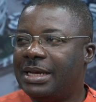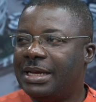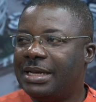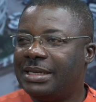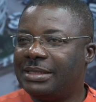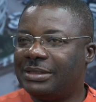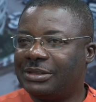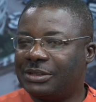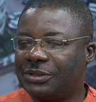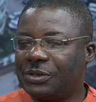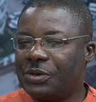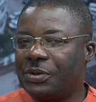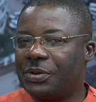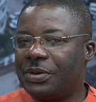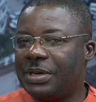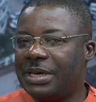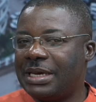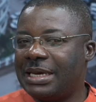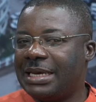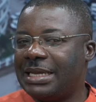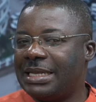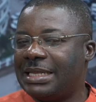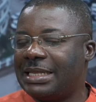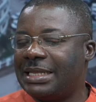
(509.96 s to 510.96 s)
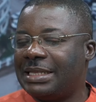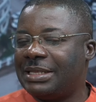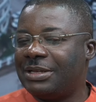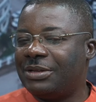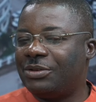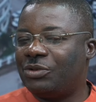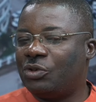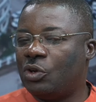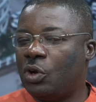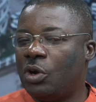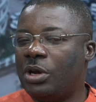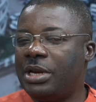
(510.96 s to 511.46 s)
know. So
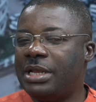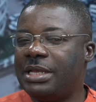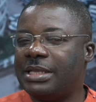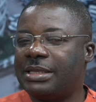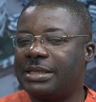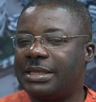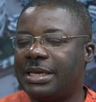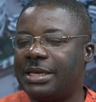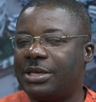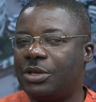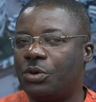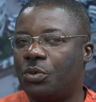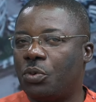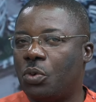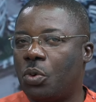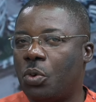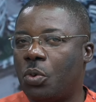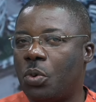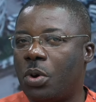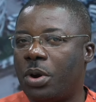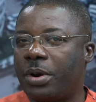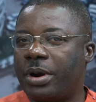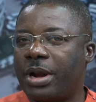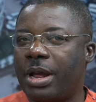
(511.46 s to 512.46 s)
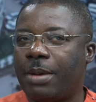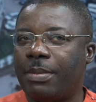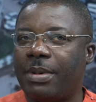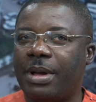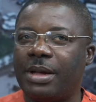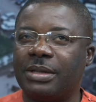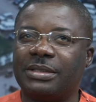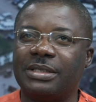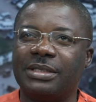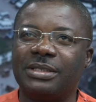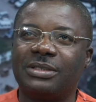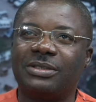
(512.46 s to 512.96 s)
the only thing you will worry
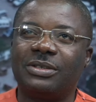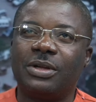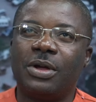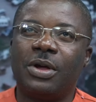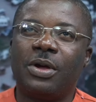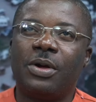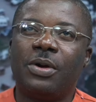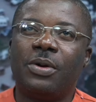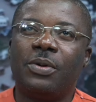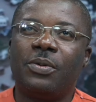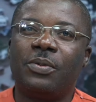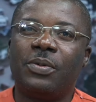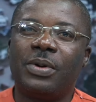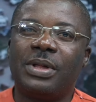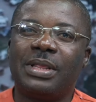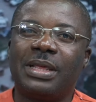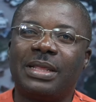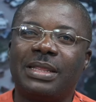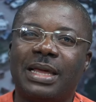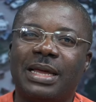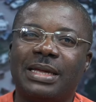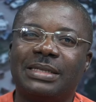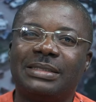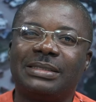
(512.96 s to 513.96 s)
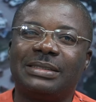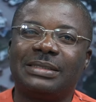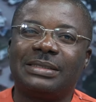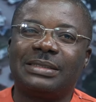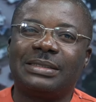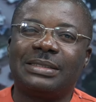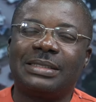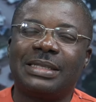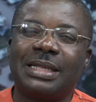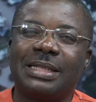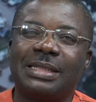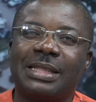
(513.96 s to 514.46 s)
about is whether
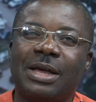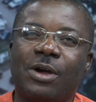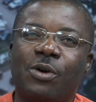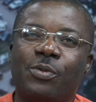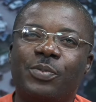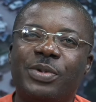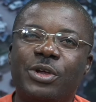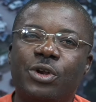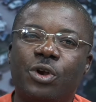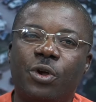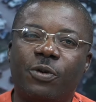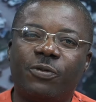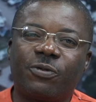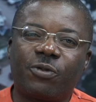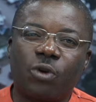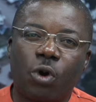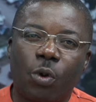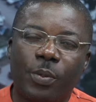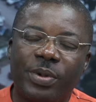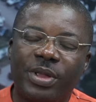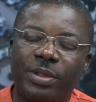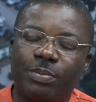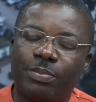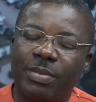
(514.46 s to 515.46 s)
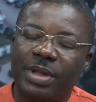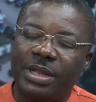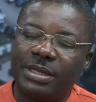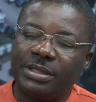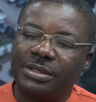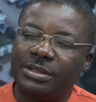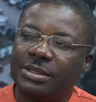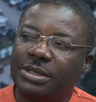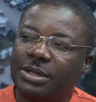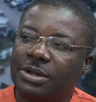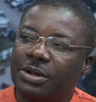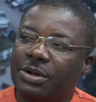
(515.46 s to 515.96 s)
there will be enough
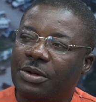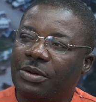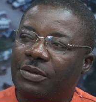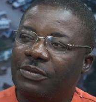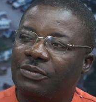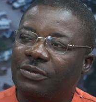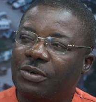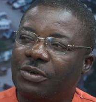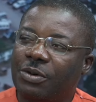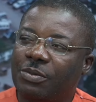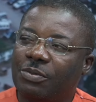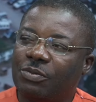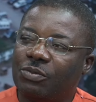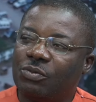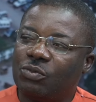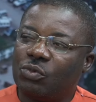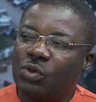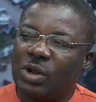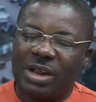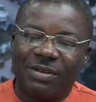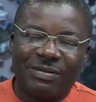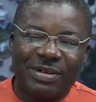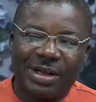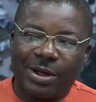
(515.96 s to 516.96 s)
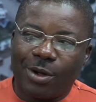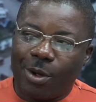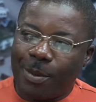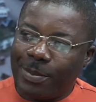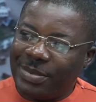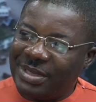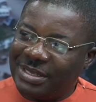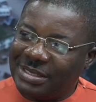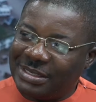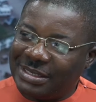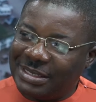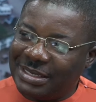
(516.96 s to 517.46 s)
commitment from whatever
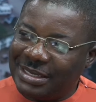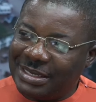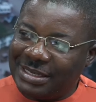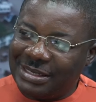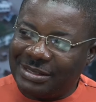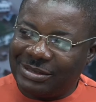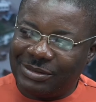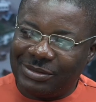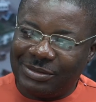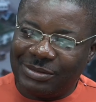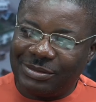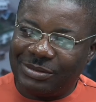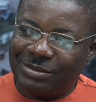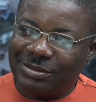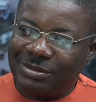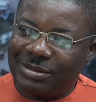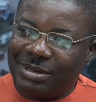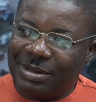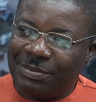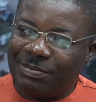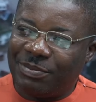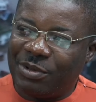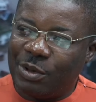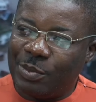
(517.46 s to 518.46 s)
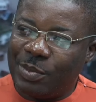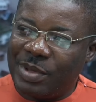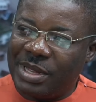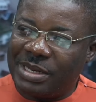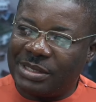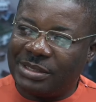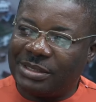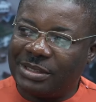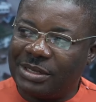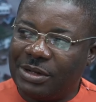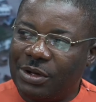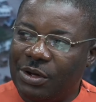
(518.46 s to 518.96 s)
committee to
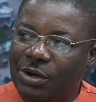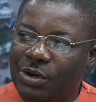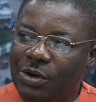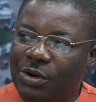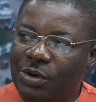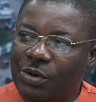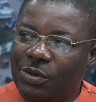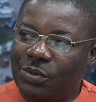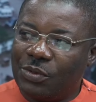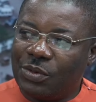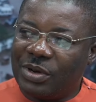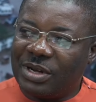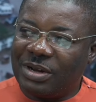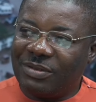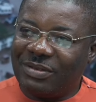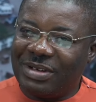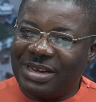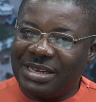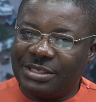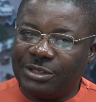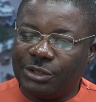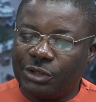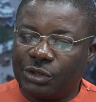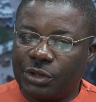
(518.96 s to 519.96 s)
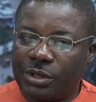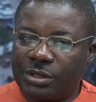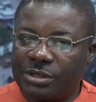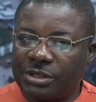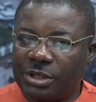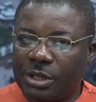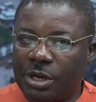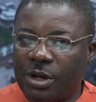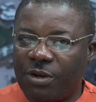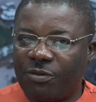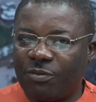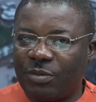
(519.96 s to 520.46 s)
implement whatever decisions
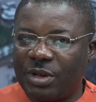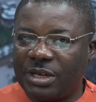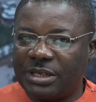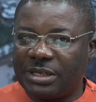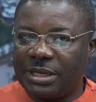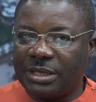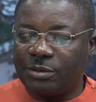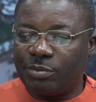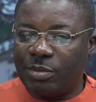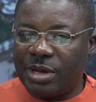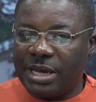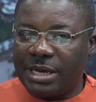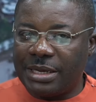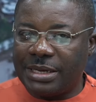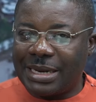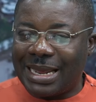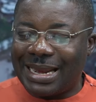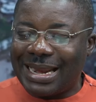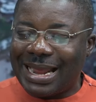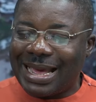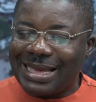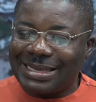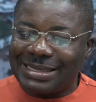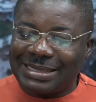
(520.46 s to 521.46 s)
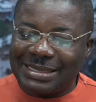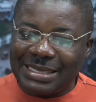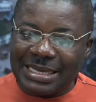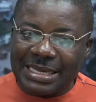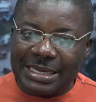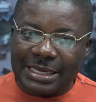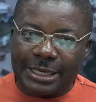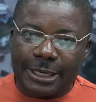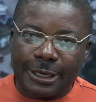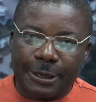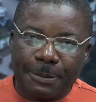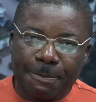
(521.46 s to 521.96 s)
the government has made. And I
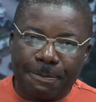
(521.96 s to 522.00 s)
think